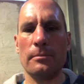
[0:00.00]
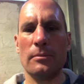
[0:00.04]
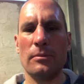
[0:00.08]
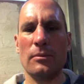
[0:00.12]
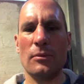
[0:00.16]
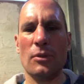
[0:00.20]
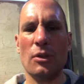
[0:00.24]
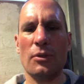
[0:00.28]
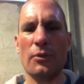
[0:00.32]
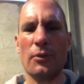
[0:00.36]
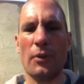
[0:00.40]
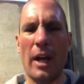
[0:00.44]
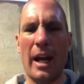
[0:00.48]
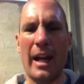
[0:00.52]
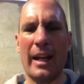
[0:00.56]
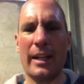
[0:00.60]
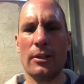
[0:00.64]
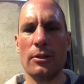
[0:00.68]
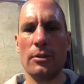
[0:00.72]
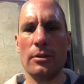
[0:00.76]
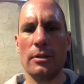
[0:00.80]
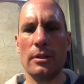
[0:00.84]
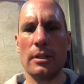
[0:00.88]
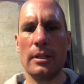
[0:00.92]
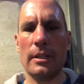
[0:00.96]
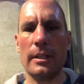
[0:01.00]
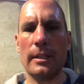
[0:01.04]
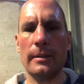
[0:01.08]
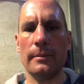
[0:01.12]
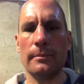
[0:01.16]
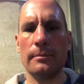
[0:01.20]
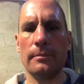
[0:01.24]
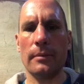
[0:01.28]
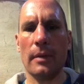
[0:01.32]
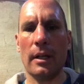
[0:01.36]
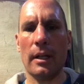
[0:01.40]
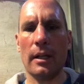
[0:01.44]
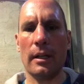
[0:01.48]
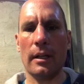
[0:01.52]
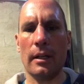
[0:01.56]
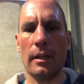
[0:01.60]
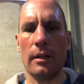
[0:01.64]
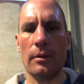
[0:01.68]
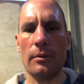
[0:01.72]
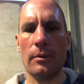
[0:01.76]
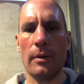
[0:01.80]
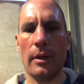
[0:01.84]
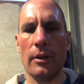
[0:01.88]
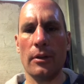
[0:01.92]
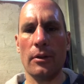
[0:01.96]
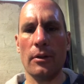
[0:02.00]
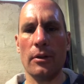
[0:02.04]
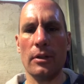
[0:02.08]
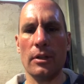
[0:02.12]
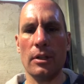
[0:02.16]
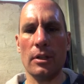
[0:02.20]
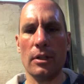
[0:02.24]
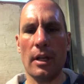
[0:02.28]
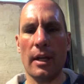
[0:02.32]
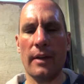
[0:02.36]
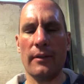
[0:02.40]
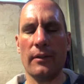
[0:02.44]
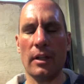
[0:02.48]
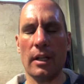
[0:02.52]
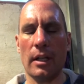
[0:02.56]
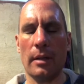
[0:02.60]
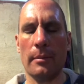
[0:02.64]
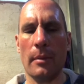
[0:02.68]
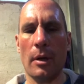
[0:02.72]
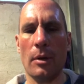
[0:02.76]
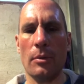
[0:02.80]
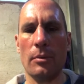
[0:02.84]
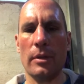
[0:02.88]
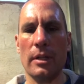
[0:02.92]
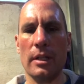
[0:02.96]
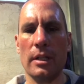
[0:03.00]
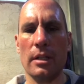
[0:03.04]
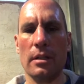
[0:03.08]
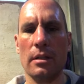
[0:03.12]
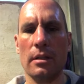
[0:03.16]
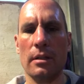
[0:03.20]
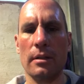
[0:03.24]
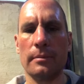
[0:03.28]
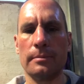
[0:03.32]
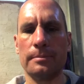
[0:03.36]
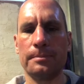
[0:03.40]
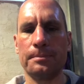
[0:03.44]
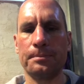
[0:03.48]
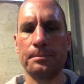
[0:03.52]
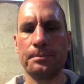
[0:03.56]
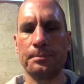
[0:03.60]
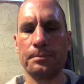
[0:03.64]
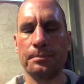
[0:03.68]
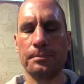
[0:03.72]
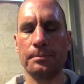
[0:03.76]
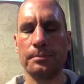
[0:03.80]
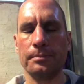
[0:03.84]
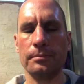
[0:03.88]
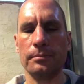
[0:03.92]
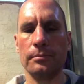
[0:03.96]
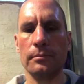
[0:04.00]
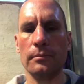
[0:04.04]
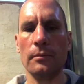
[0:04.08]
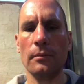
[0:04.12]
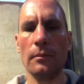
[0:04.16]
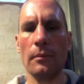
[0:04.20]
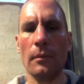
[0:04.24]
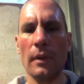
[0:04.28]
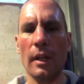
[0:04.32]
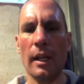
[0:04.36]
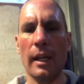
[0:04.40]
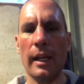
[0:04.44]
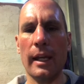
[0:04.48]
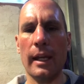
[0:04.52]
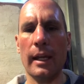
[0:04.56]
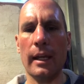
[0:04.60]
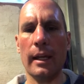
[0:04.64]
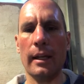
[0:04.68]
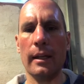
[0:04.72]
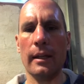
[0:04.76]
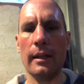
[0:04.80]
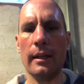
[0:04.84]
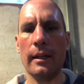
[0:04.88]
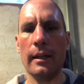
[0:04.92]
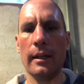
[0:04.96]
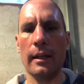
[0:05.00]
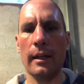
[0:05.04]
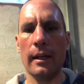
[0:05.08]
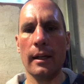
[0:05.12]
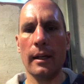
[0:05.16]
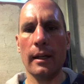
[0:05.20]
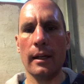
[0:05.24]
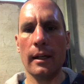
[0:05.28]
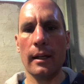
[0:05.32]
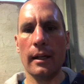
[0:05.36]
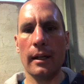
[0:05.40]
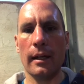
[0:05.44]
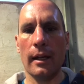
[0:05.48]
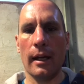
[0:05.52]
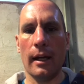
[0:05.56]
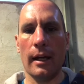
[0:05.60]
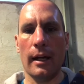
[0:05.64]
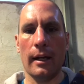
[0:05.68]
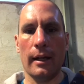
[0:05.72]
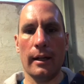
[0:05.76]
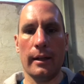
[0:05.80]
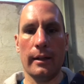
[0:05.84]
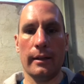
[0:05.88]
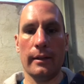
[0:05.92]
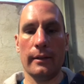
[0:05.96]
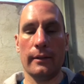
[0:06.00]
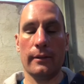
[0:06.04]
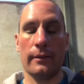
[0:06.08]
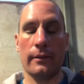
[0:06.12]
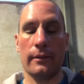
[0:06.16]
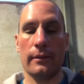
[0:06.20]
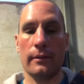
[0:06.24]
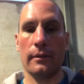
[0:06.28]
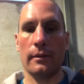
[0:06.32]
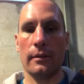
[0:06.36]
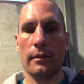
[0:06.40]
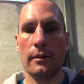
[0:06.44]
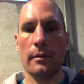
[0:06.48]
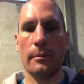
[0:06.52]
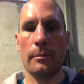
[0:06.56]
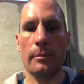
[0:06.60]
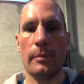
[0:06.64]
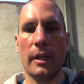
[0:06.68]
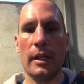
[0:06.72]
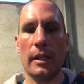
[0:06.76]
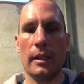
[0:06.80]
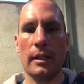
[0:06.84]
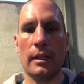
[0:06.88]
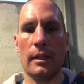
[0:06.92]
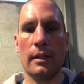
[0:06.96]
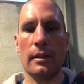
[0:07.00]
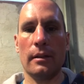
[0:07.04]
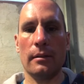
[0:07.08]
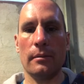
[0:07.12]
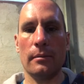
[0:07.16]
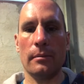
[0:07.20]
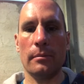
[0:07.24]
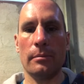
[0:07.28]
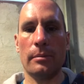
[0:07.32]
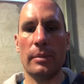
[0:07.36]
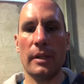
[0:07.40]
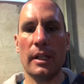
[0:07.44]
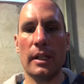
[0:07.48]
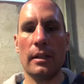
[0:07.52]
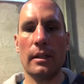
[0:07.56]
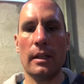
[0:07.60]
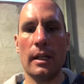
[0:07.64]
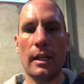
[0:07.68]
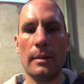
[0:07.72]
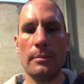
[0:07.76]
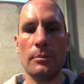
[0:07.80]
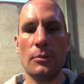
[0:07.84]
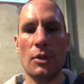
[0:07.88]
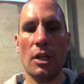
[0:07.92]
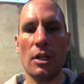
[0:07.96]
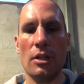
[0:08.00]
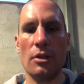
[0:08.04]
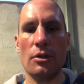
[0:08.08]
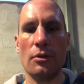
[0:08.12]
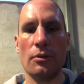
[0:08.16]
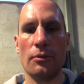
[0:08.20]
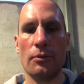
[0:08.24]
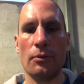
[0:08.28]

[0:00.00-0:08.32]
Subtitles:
just for accuracy, rather than having it on my wrist. And it's been a big game changer